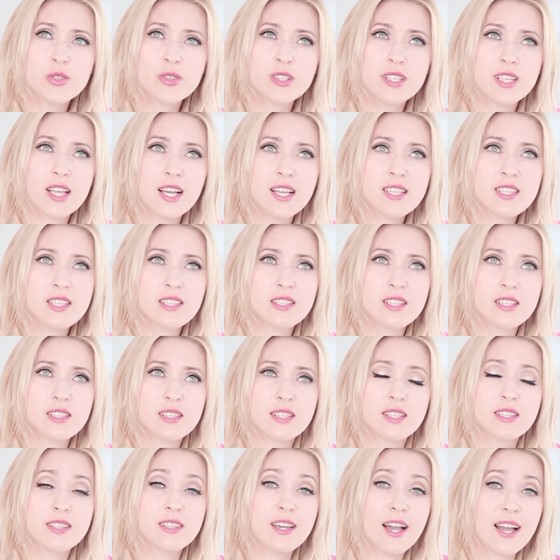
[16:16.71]
realizing
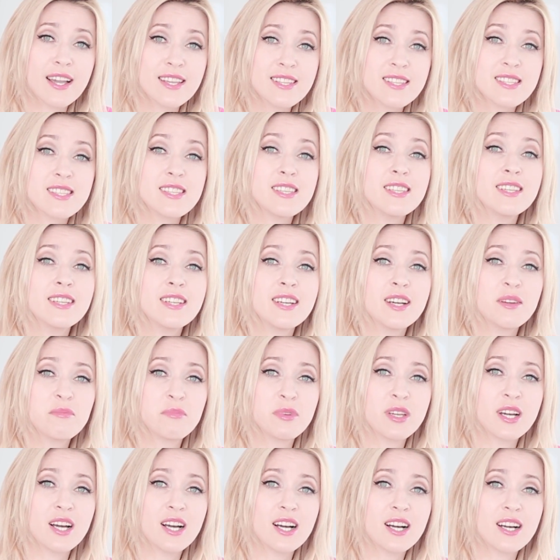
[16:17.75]
that the idea
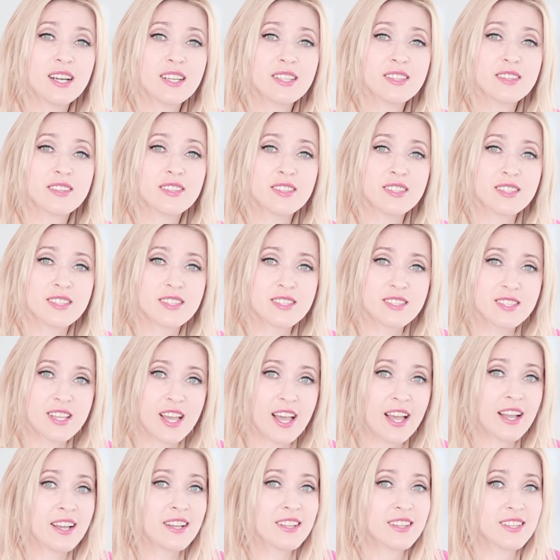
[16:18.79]
behind this
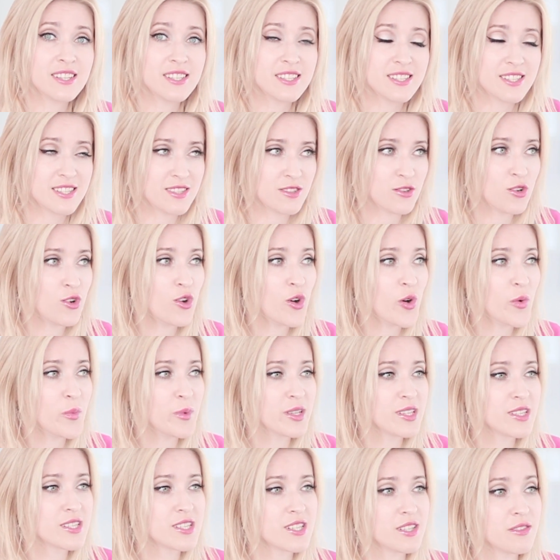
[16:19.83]
tactless
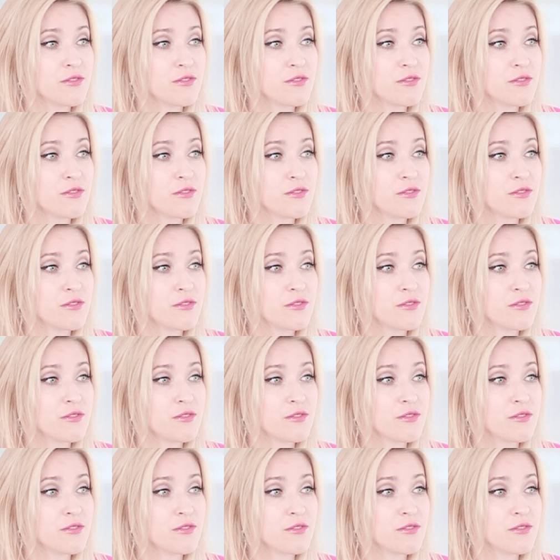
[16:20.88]
comment,